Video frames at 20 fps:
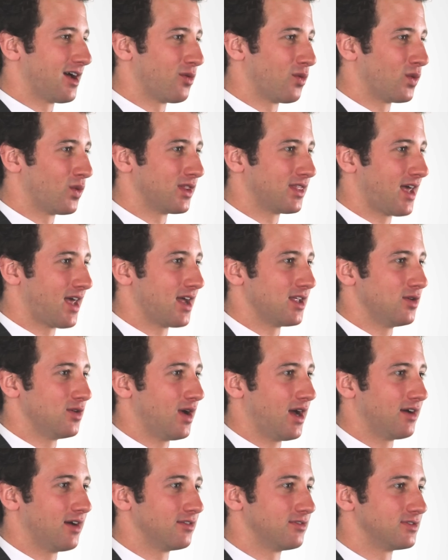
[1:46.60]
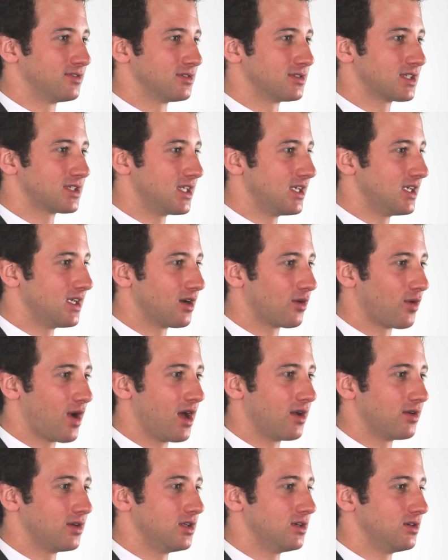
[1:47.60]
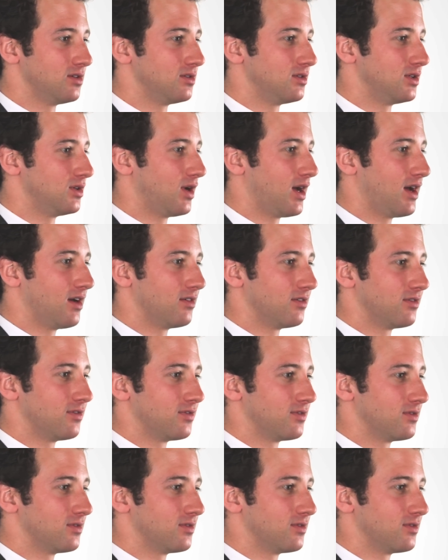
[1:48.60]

with that, you have skiing around you, you have